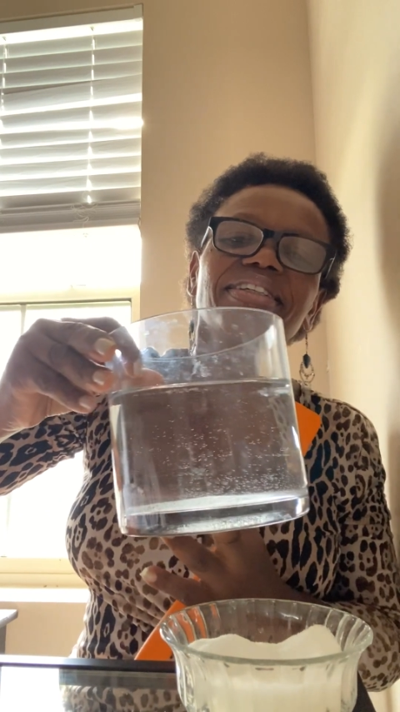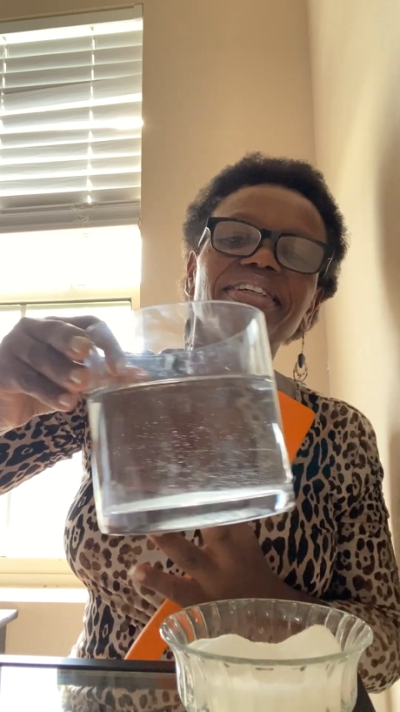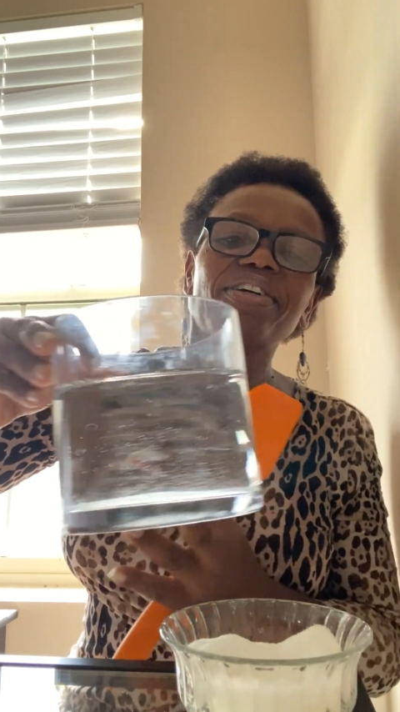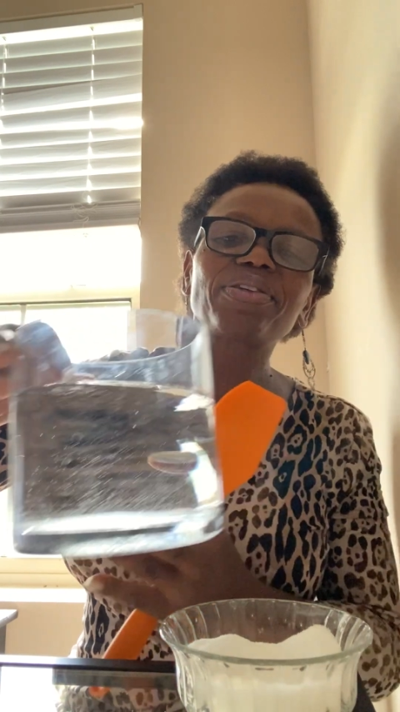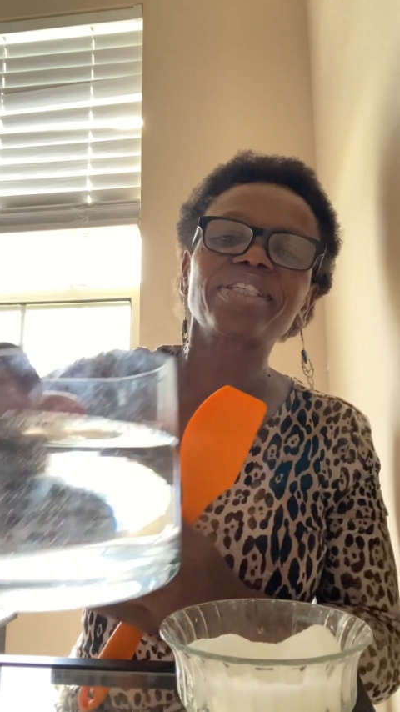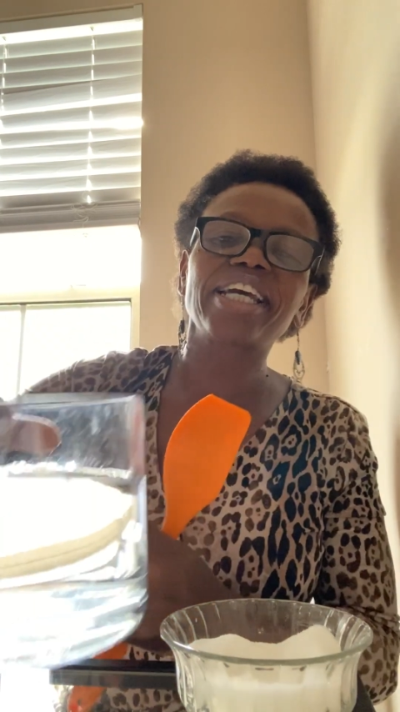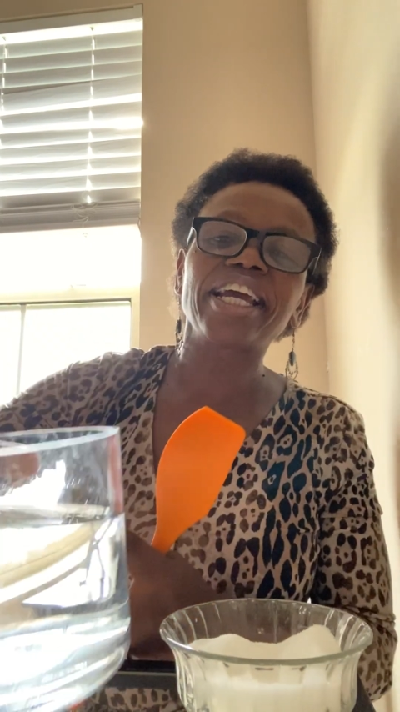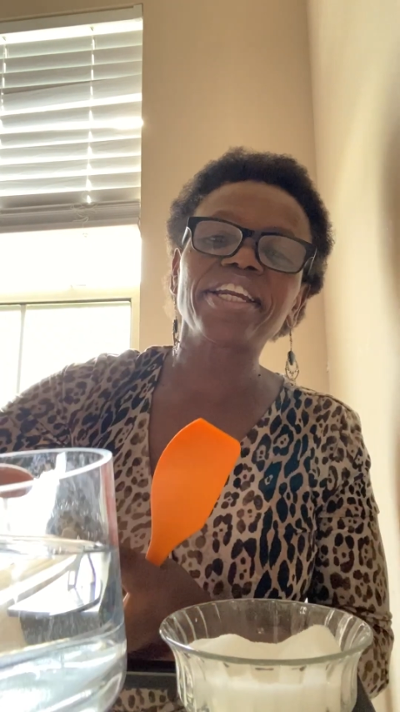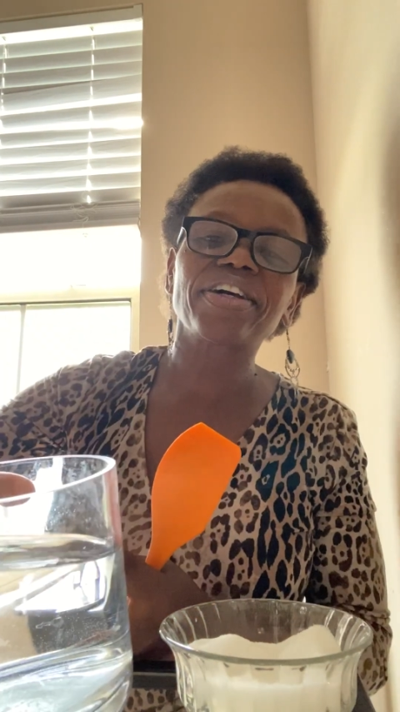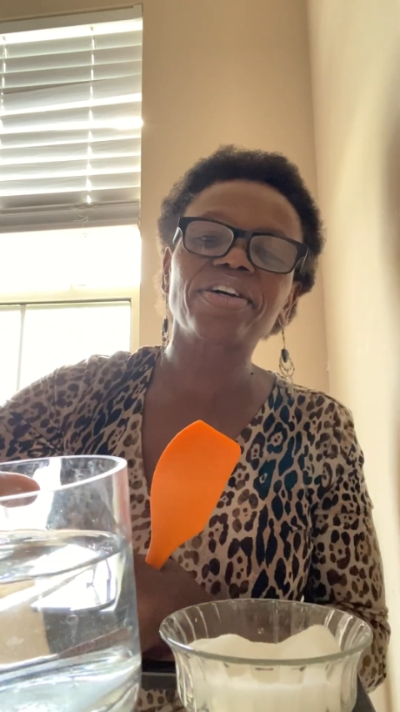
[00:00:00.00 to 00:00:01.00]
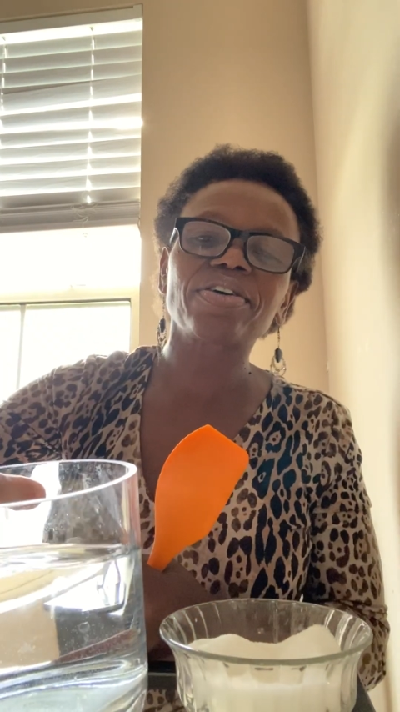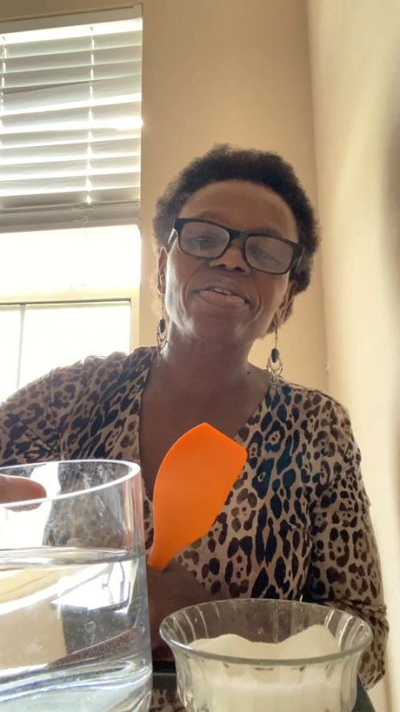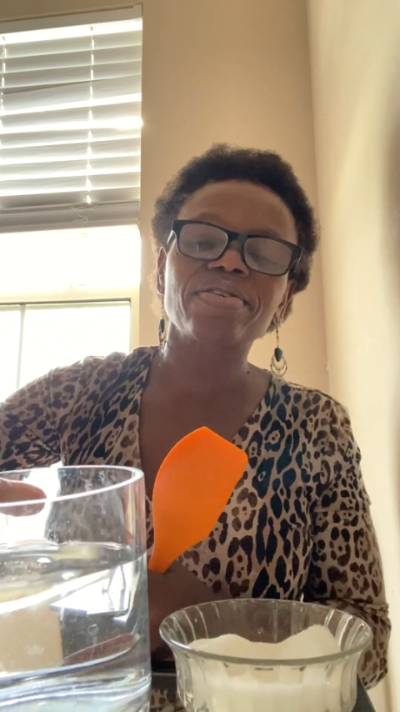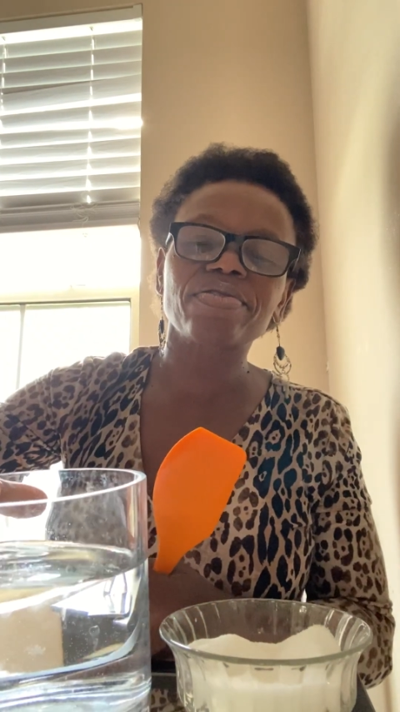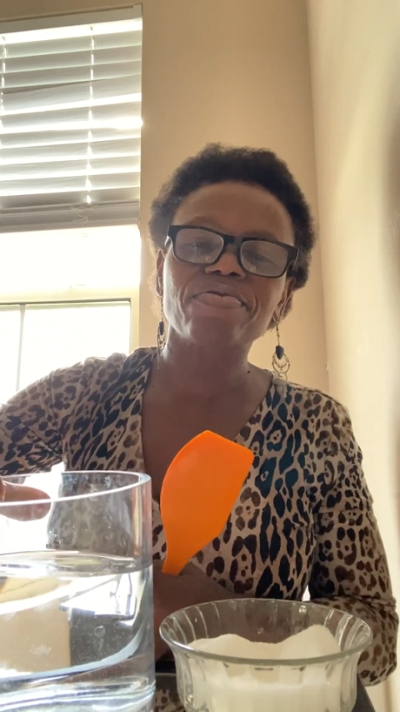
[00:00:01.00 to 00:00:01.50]
container
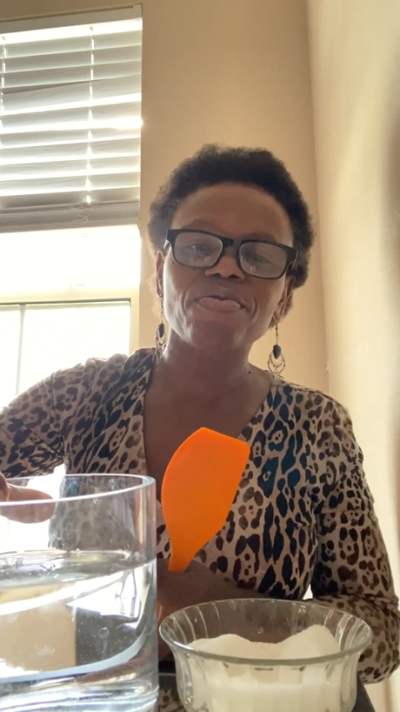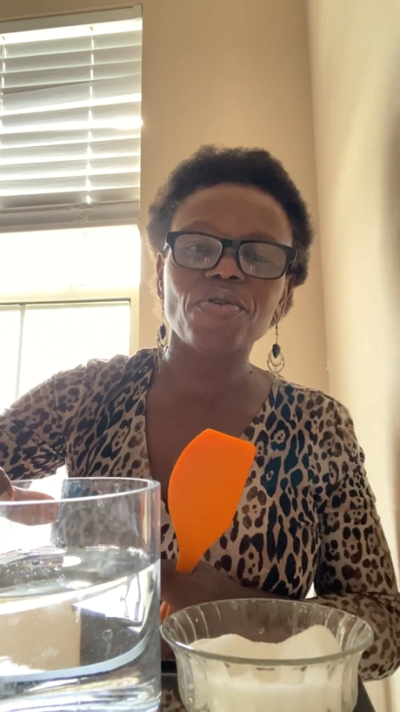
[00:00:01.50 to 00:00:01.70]
of